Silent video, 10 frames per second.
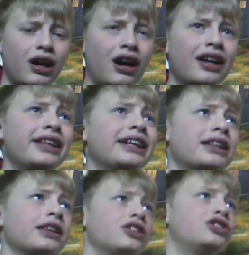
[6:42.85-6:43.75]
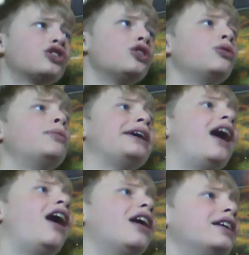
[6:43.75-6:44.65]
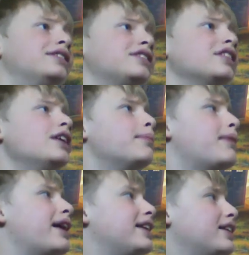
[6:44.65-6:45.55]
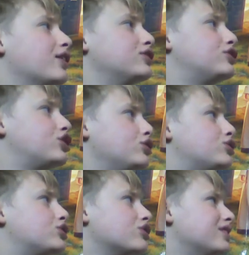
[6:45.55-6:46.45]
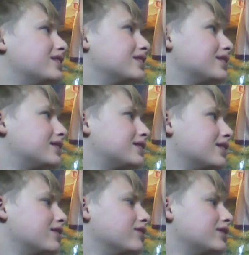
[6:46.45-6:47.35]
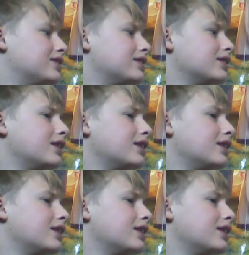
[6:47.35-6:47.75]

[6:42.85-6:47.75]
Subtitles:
I think the school will be hired mainly on 2 stories in this series.